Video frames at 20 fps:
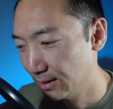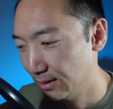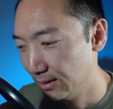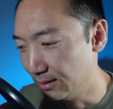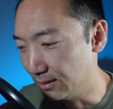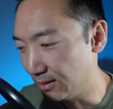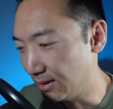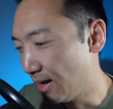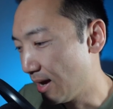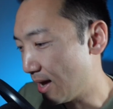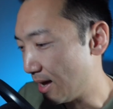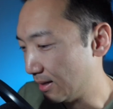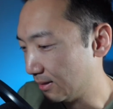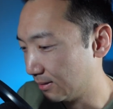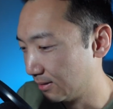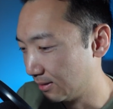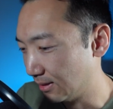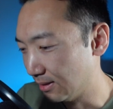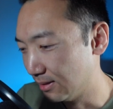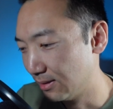yeah,
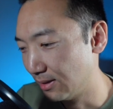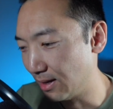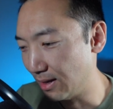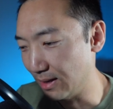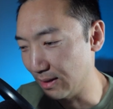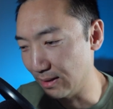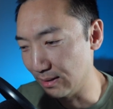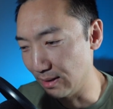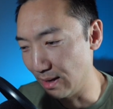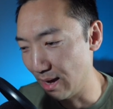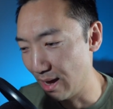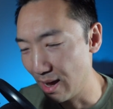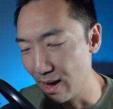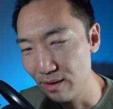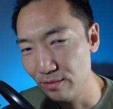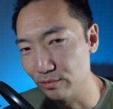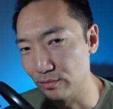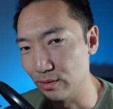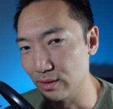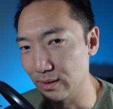since I
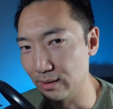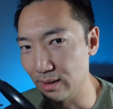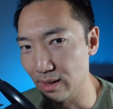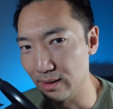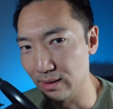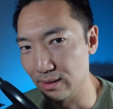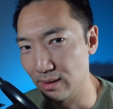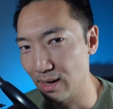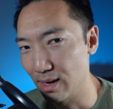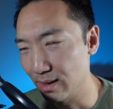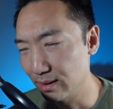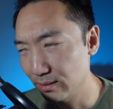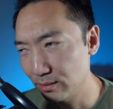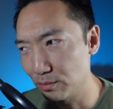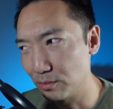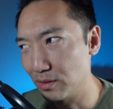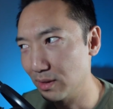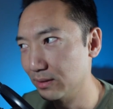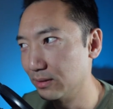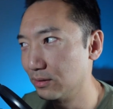have one, I kind of
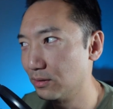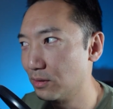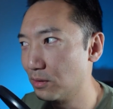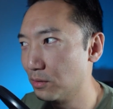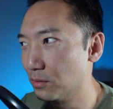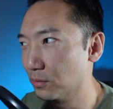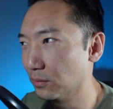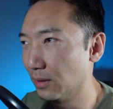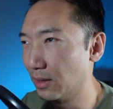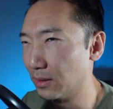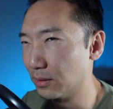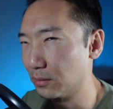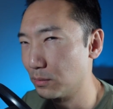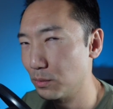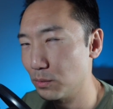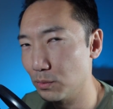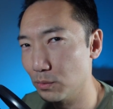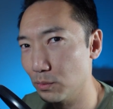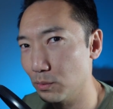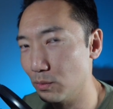want to know like
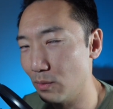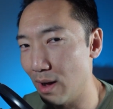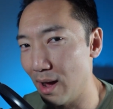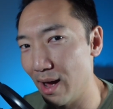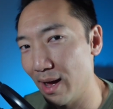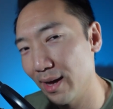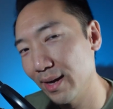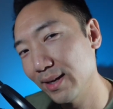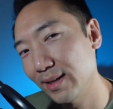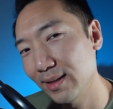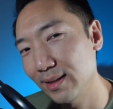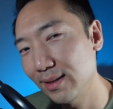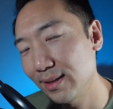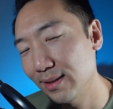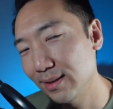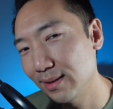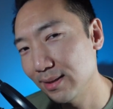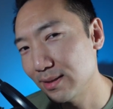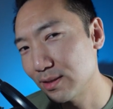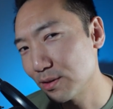why
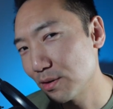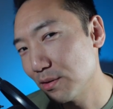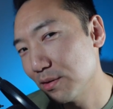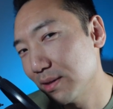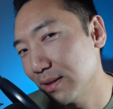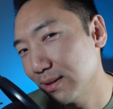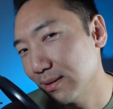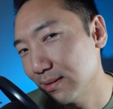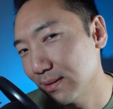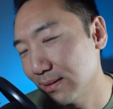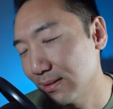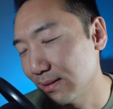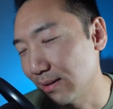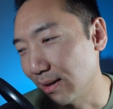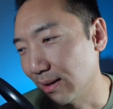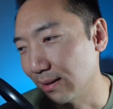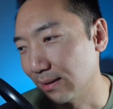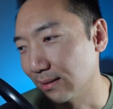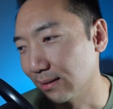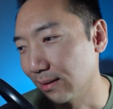he joined
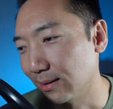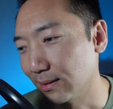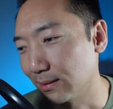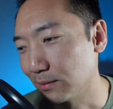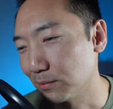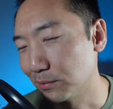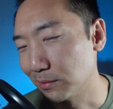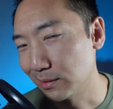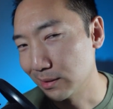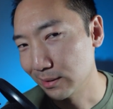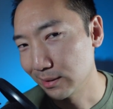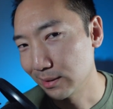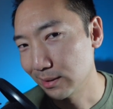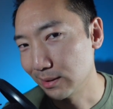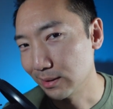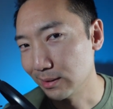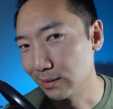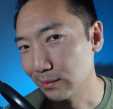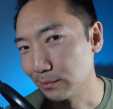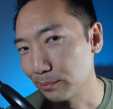and like what he